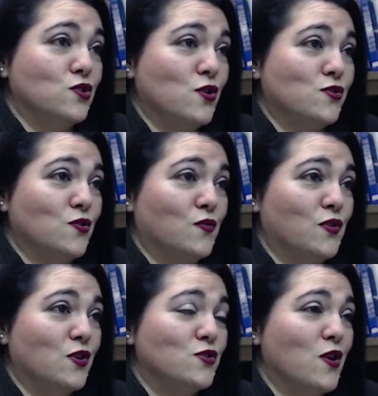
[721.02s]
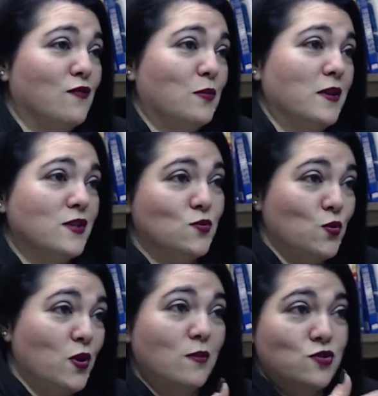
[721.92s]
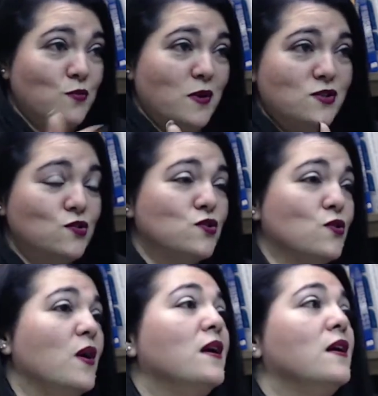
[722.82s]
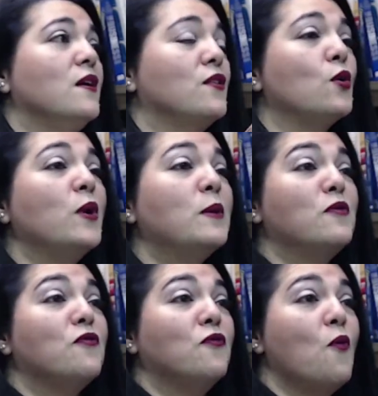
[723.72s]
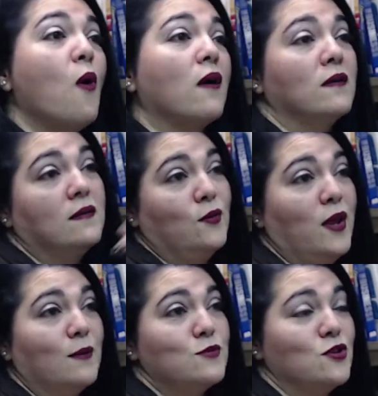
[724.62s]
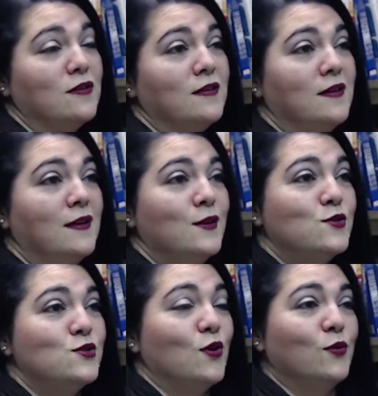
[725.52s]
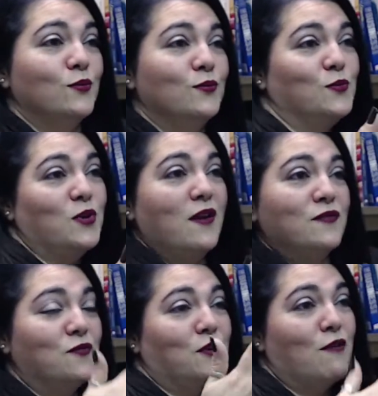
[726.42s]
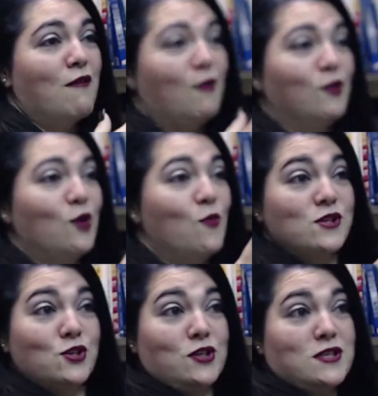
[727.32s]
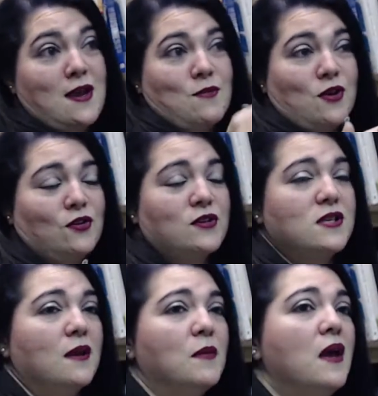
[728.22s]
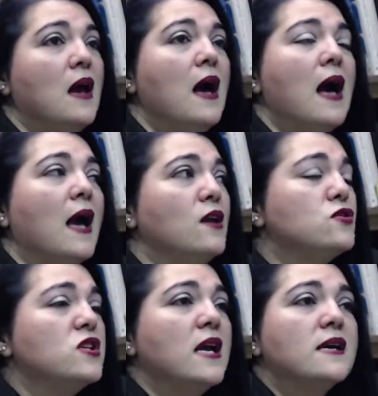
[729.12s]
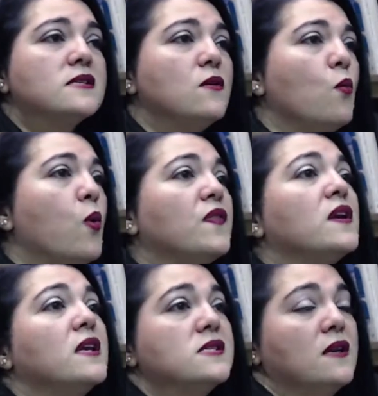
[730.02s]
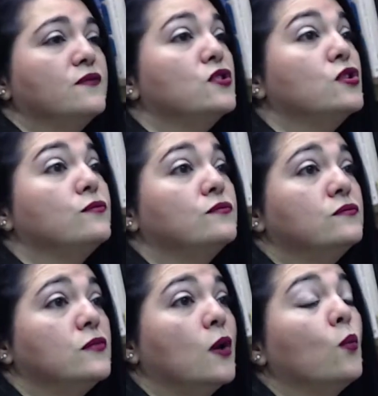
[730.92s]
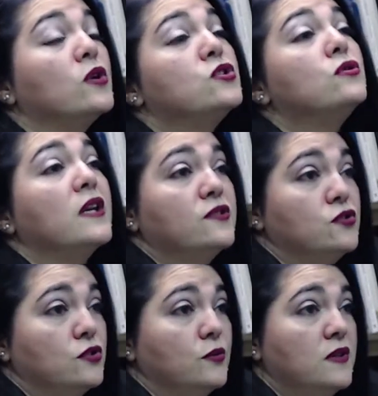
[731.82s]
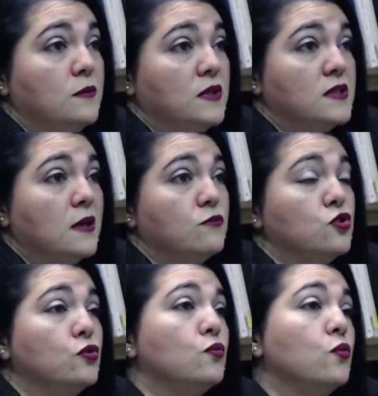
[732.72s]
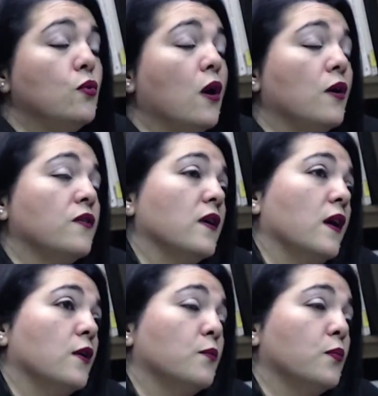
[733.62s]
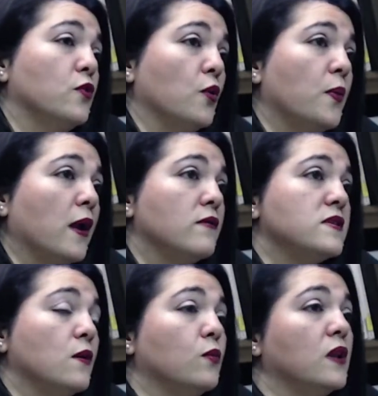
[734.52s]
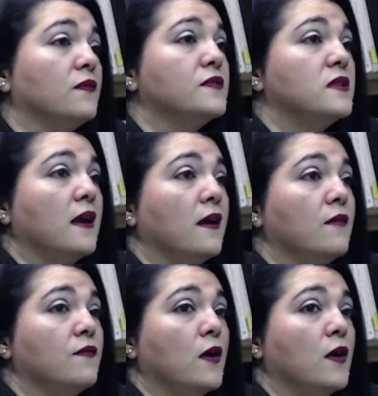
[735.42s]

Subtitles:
also with their travel plans. So New Hampshire, Massachusetts, so they're a week before New Hampshire. Mm-hmm. So we have to figure out what's a good time, not a good time. I usually ask what the kids love to do and what you like to do in the meantime. Are you the kind of parents that would love to have